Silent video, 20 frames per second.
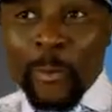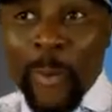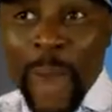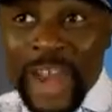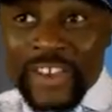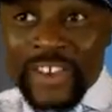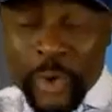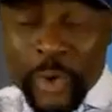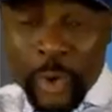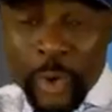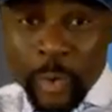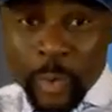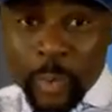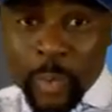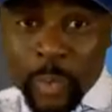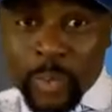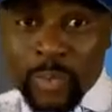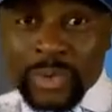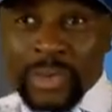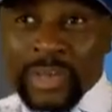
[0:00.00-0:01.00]
Now when
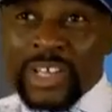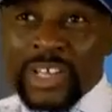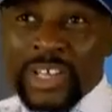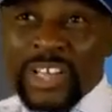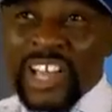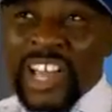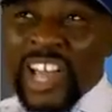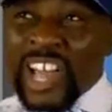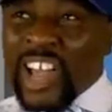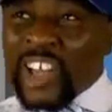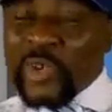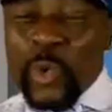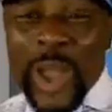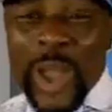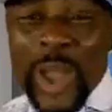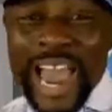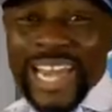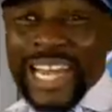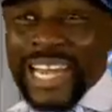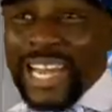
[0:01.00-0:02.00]
you
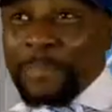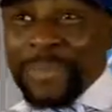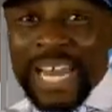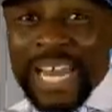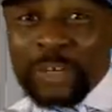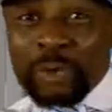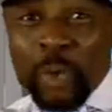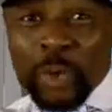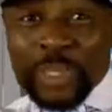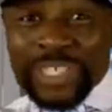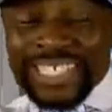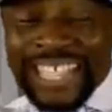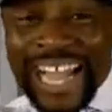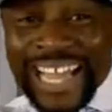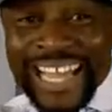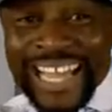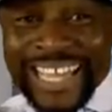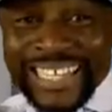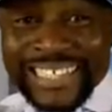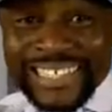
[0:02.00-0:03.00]
eliminate
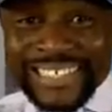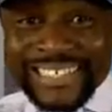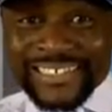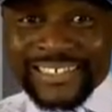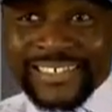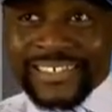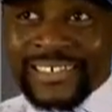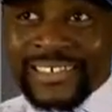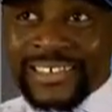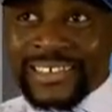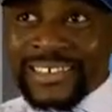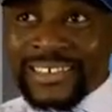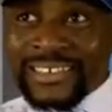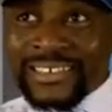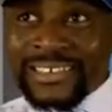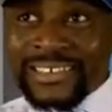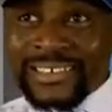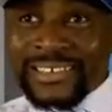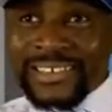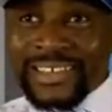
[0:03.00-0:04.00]
those targets
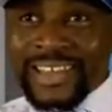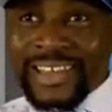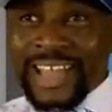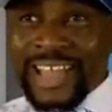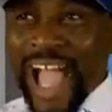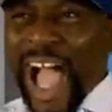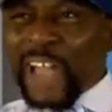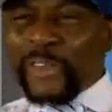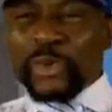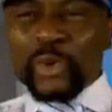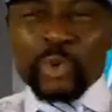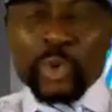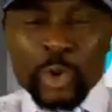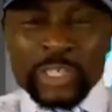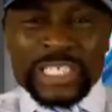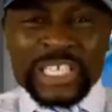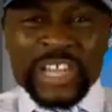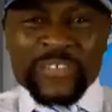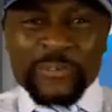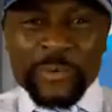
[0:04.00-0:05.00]

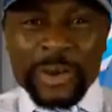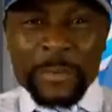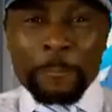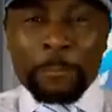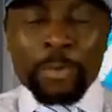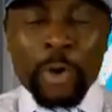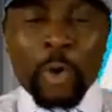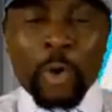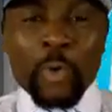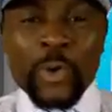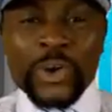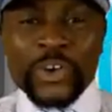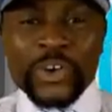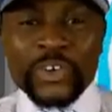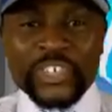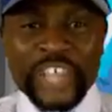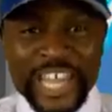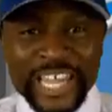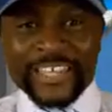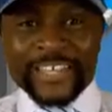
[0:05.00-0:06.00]
and you know say for the
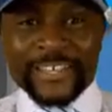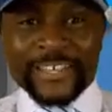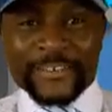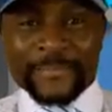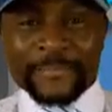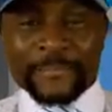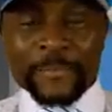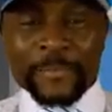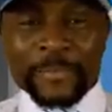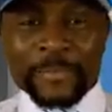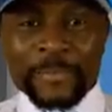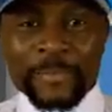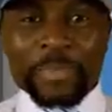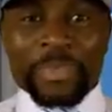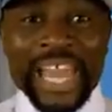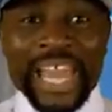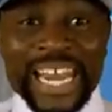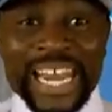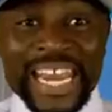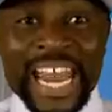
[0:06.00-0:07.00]
block where you day,
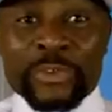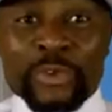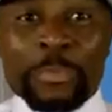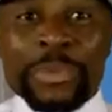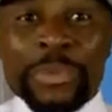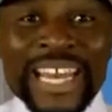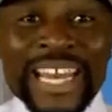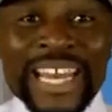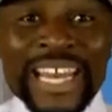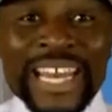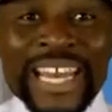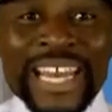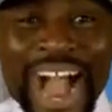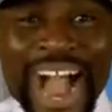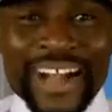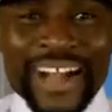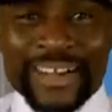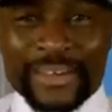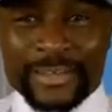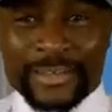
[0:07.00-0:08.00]
now you be
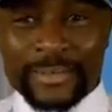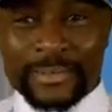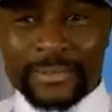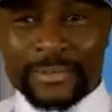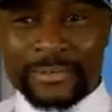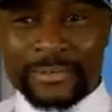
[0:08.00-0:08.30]
the leader.